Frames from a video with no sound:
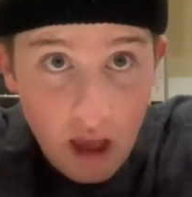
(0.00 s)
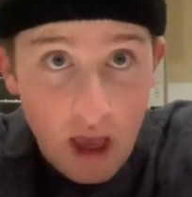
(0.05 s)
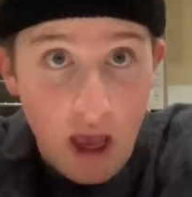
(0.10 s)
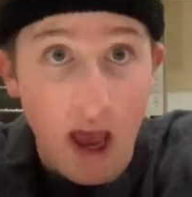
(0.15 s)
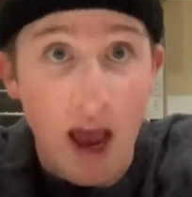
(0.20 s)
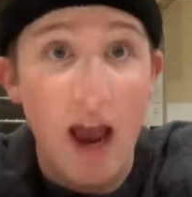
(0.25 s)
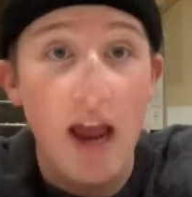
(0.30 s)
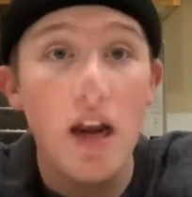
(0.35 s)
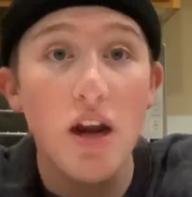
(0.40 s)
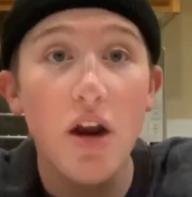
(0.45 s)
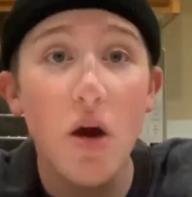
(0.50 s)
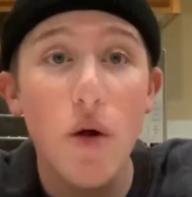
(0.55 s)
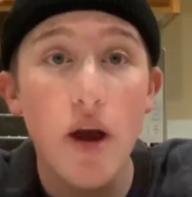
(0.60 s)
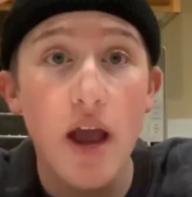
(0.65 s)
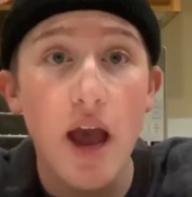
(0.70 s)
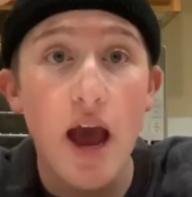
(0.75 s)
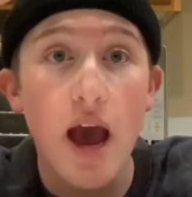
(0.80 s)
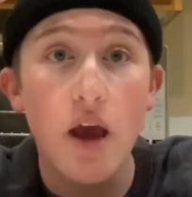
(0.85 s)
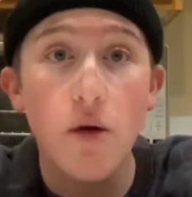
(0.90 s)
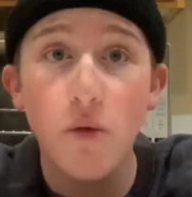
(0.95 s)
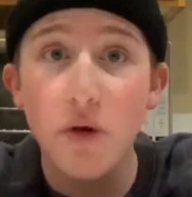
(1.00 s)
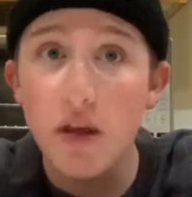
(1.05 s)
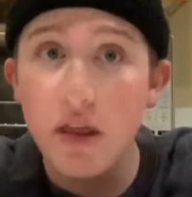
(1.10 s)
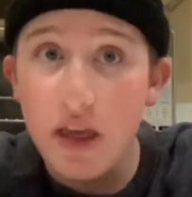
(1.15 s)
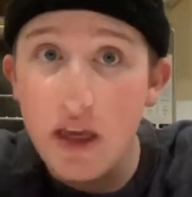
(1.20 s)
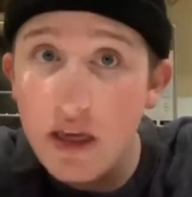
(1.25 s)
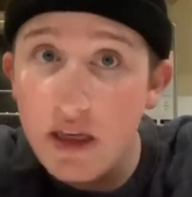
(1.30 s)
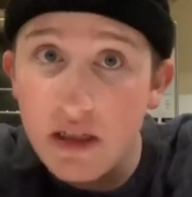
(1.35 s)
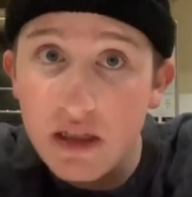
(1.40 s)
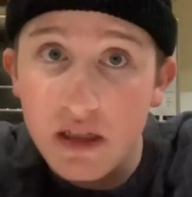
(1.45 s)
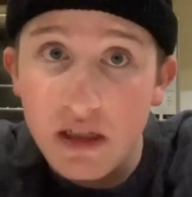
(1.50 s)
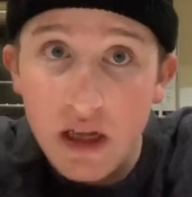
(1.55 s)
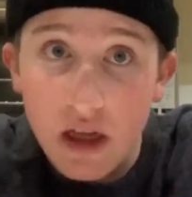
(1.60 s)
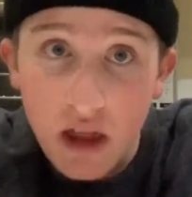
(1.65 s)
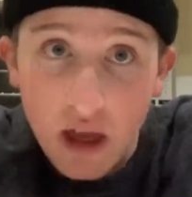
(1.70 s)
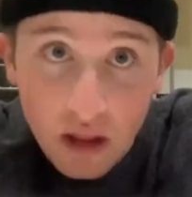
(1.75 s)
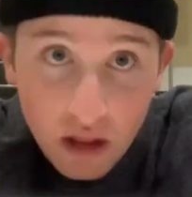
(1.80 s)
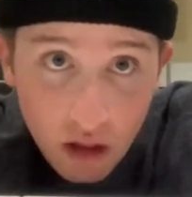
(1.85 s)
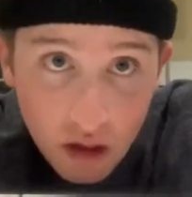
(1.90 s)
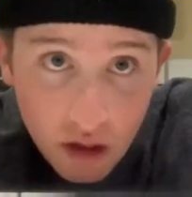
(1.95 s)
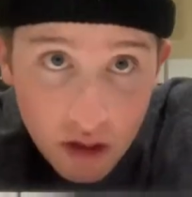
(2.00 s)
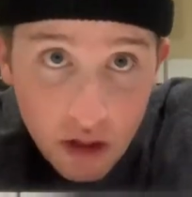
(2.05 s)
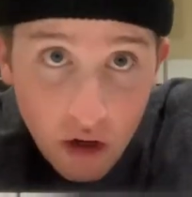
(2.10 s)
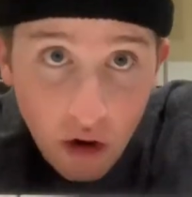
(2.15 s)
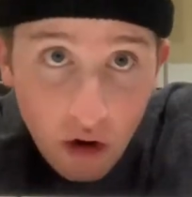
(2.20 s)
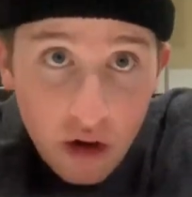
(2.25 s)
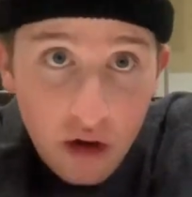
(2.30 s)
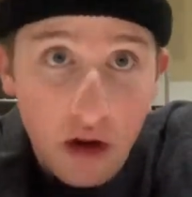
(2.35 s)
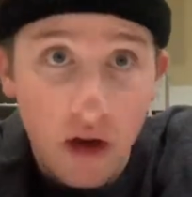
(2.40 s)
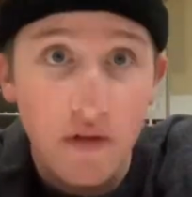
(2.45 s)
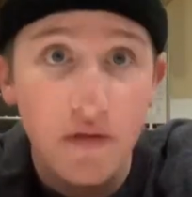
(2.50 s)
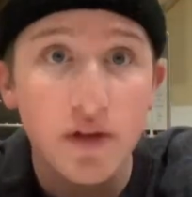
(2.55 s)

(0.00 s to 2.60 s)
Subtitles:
I didn't know I had one of these until I looked hard enough,